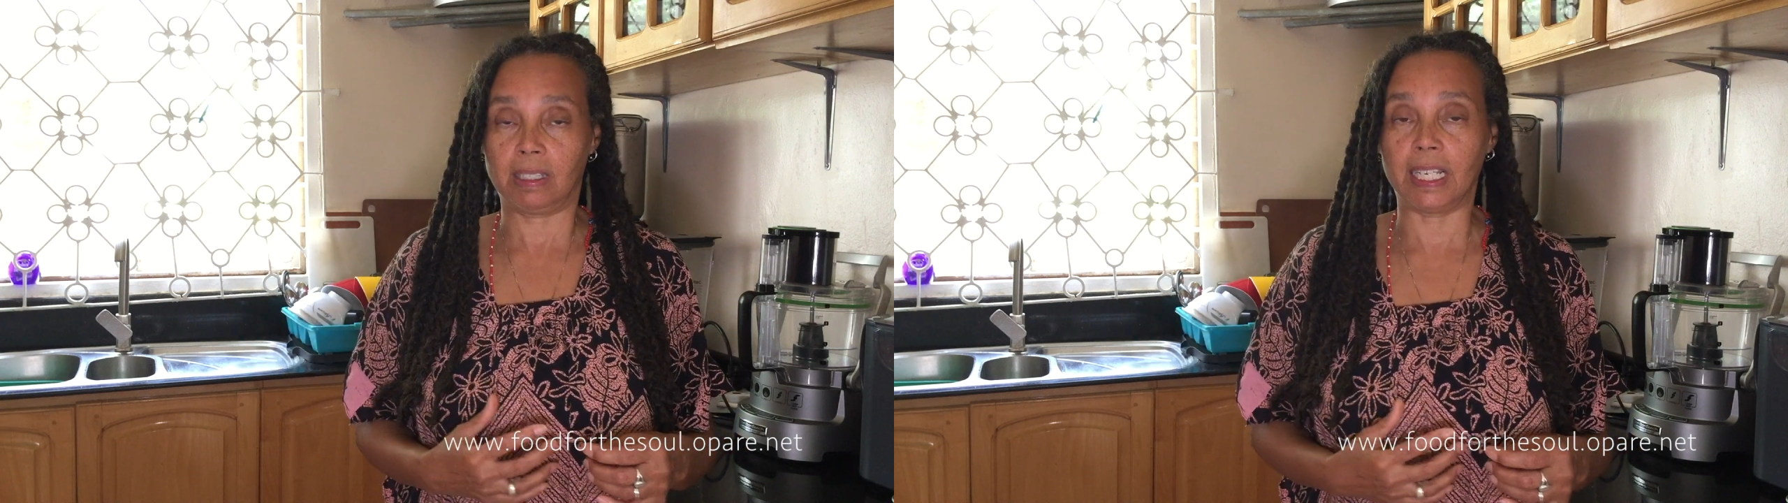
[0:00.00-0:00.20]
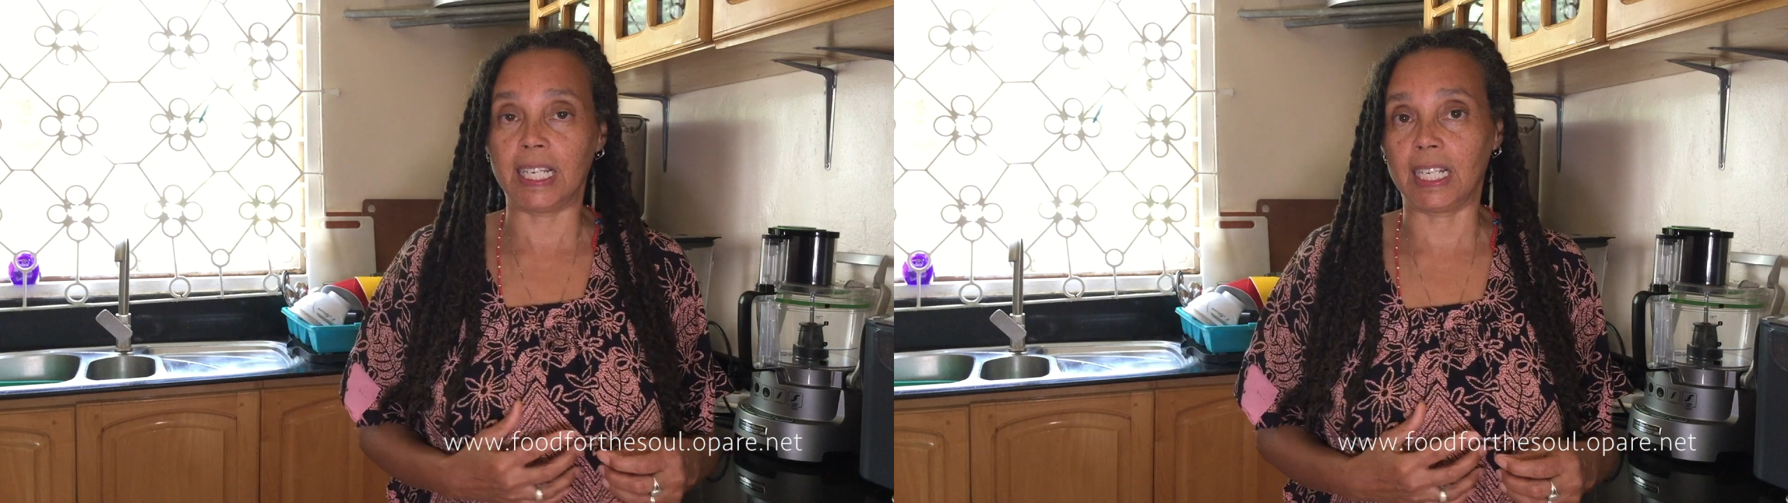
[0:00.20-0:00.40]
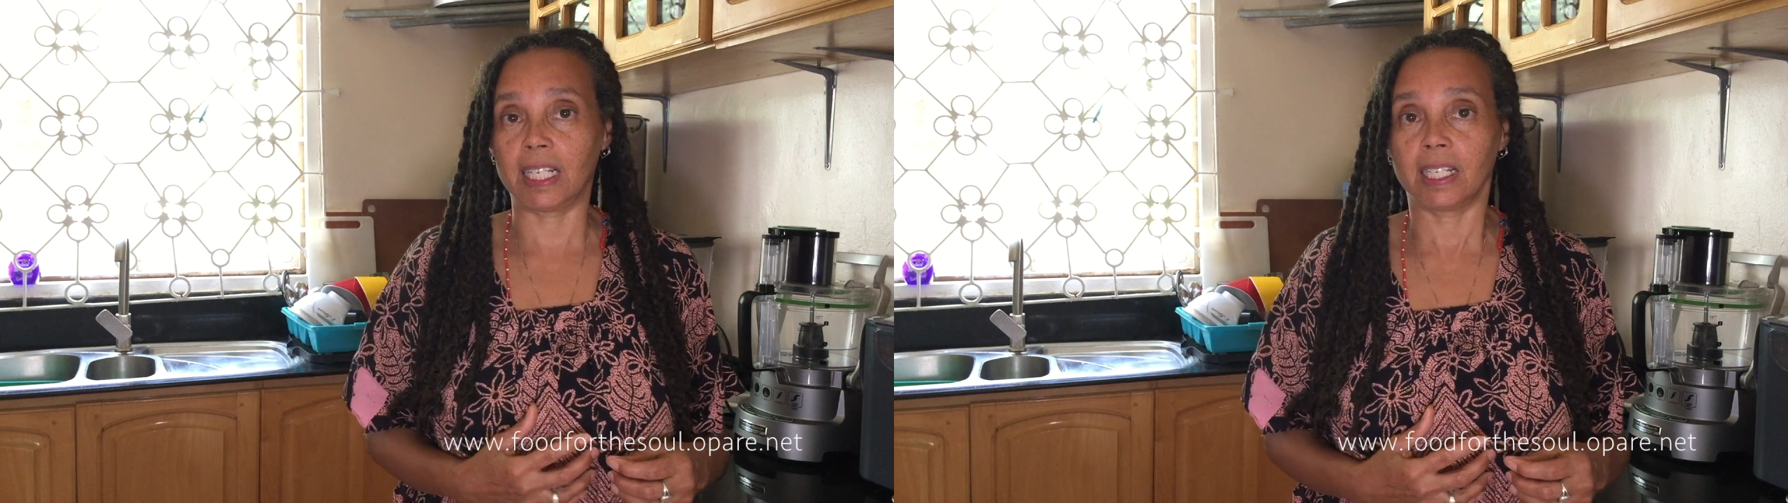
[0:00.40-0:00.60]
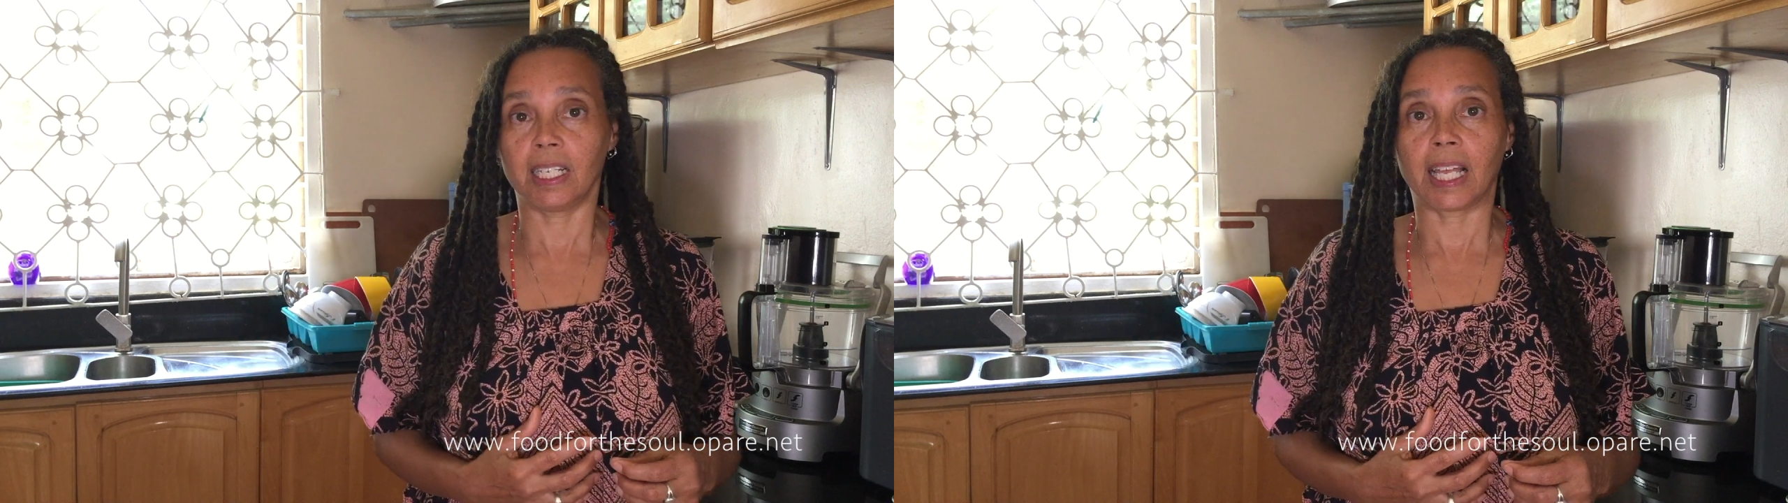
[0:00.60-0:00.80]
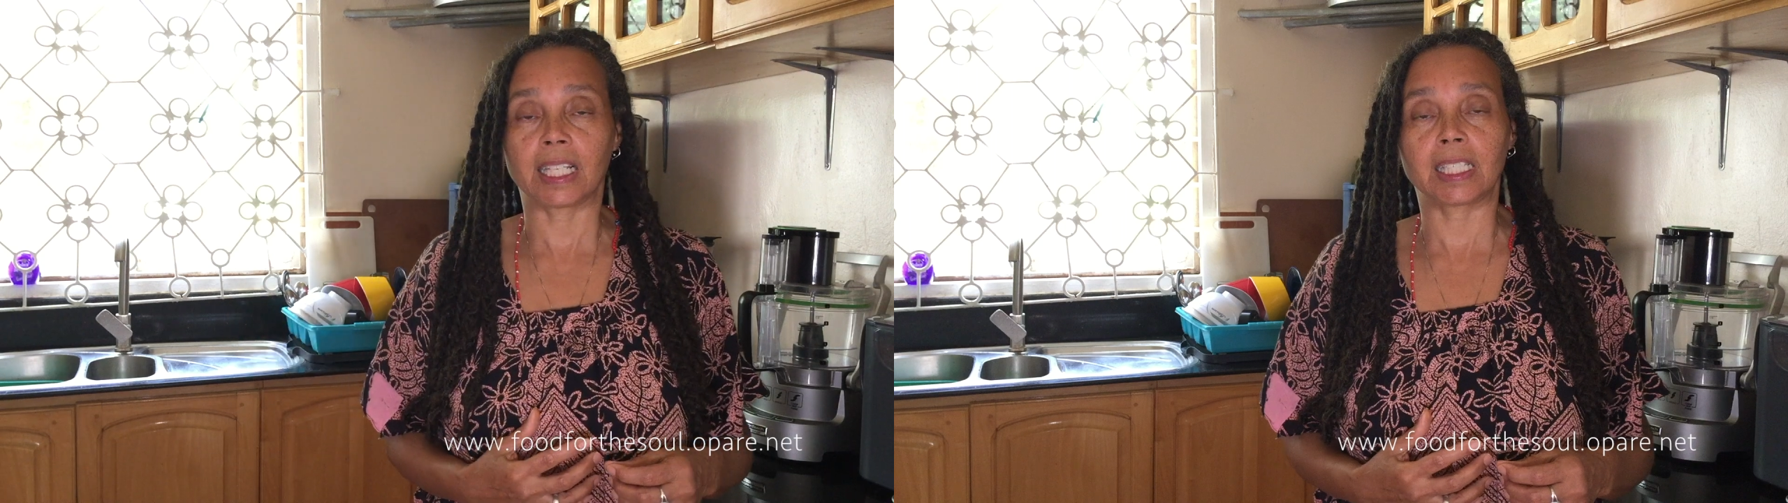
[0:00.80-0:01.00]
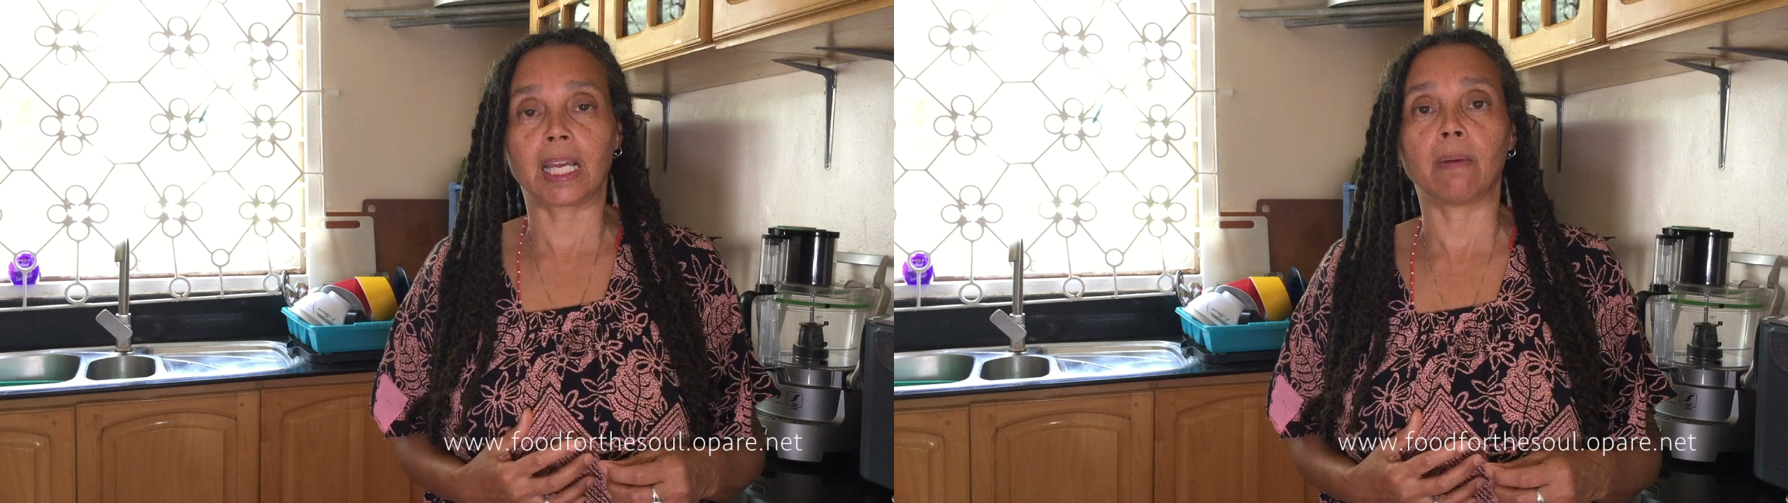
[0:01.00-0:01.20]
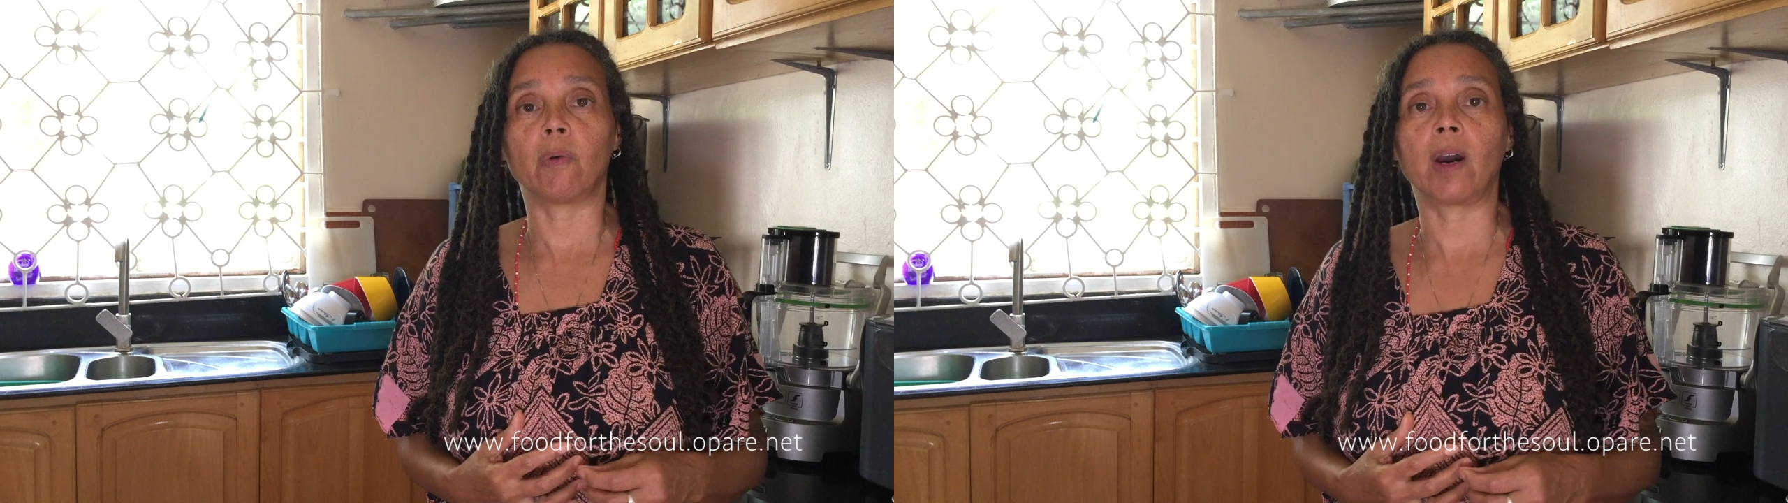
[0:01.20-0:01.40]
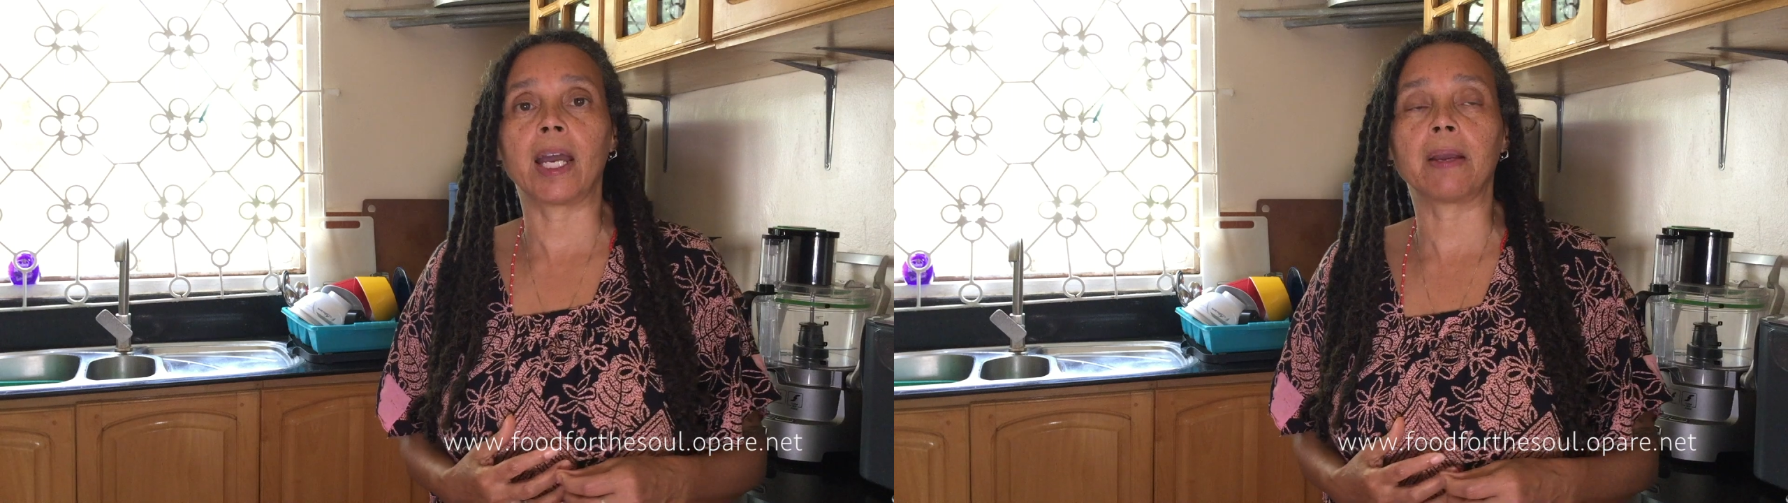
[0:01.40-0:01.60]
eating in that same
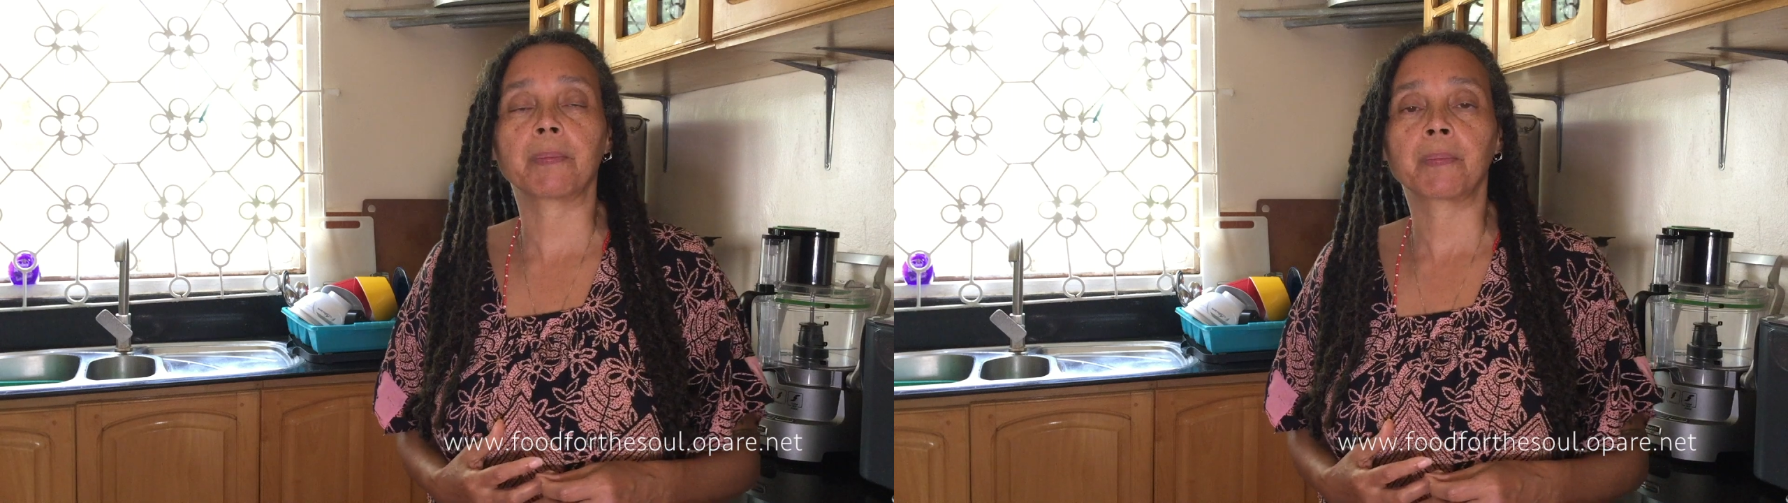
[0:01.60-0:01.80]
way.